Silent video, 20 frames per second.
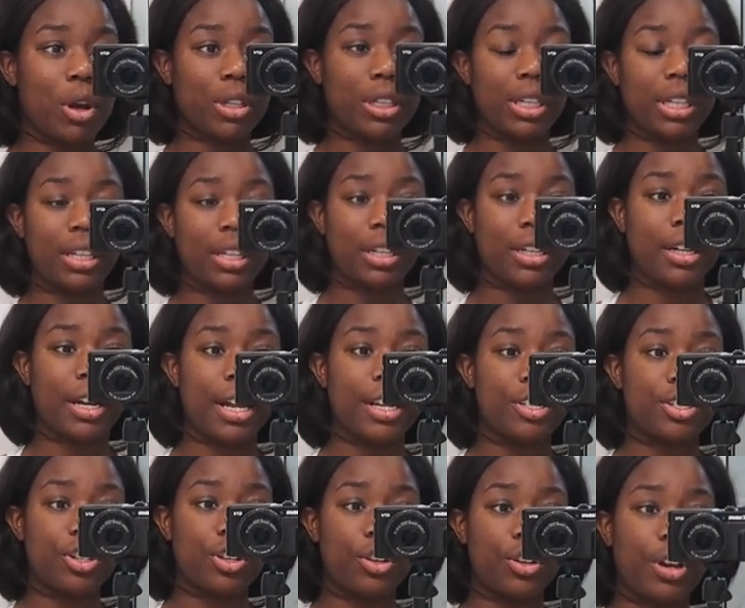on here
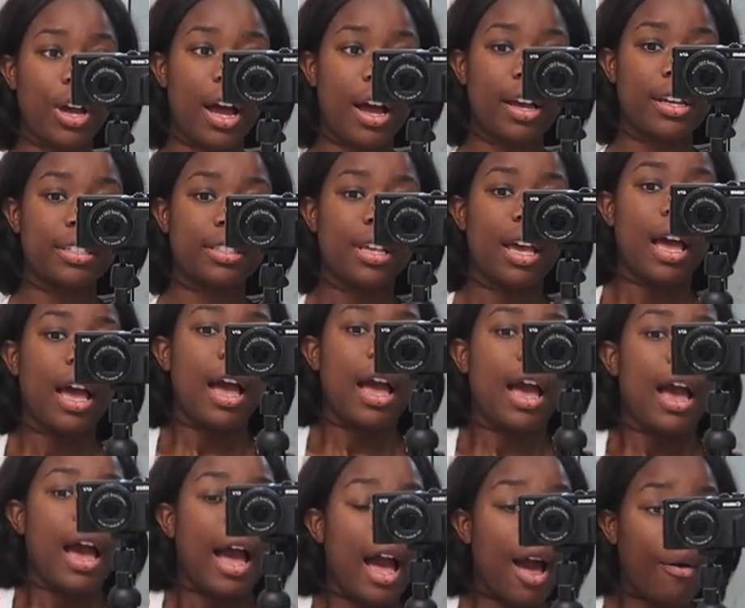and show you guys
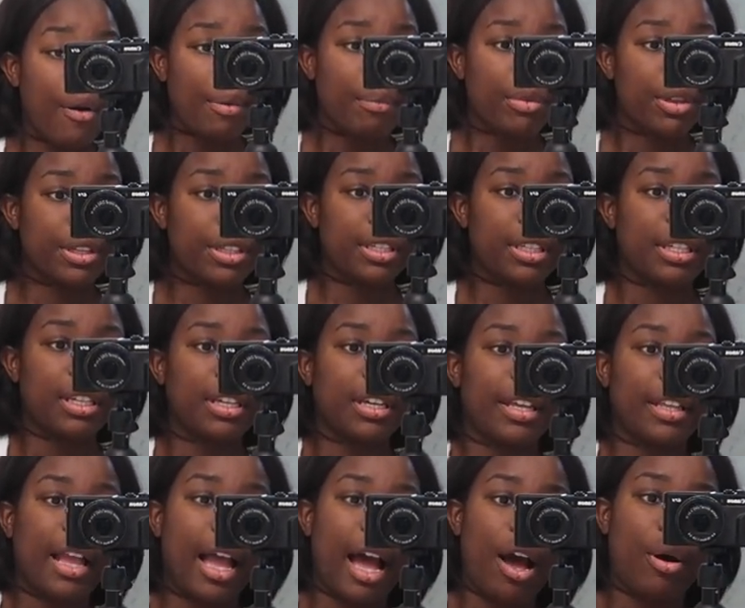how I'm looking
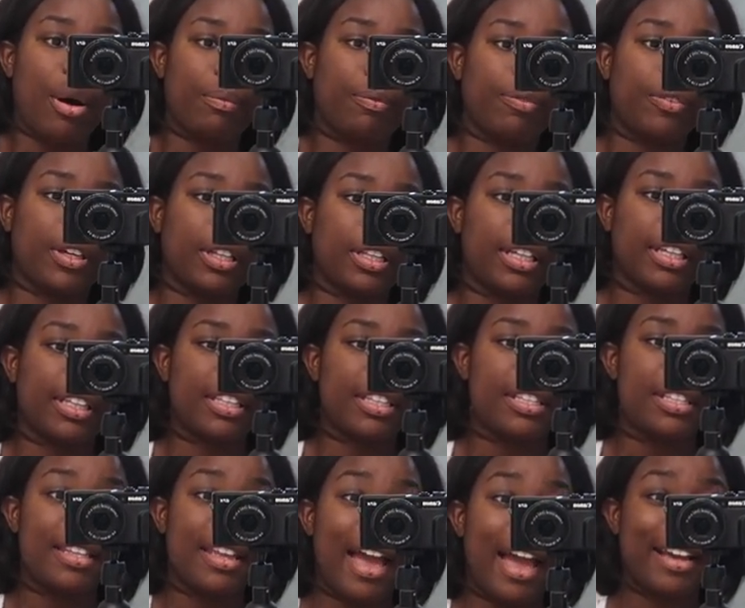and how I'm feeling the
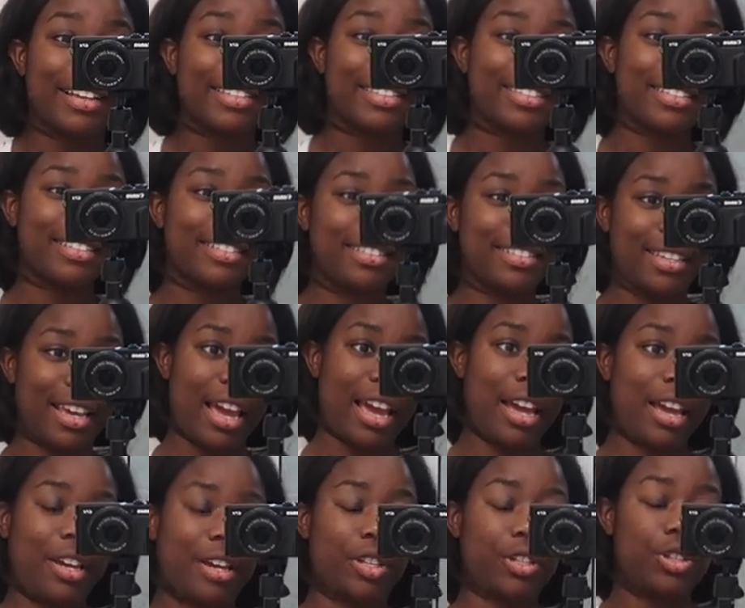next
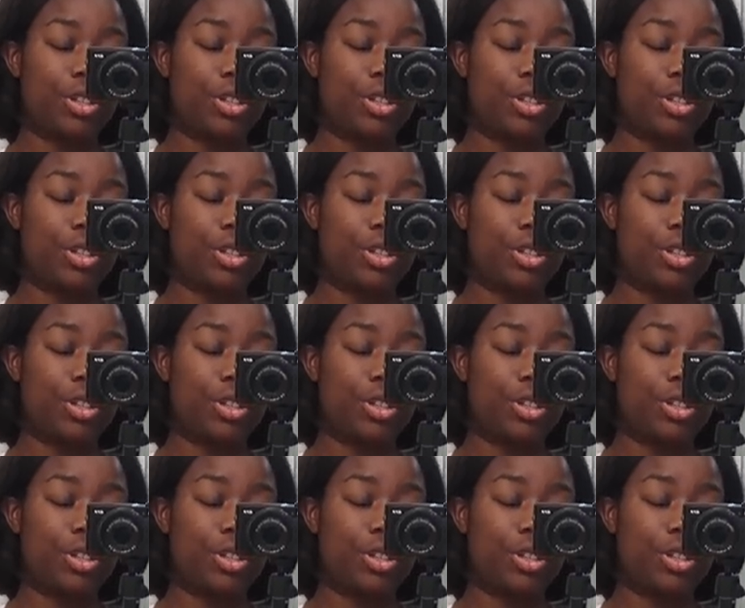day.